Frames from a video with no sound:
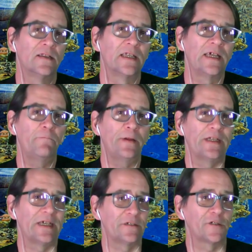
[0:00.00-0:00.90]
live
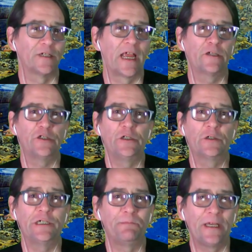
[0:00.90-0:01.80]
in international
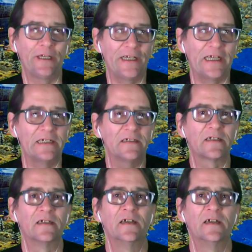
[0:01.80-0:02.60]
communities.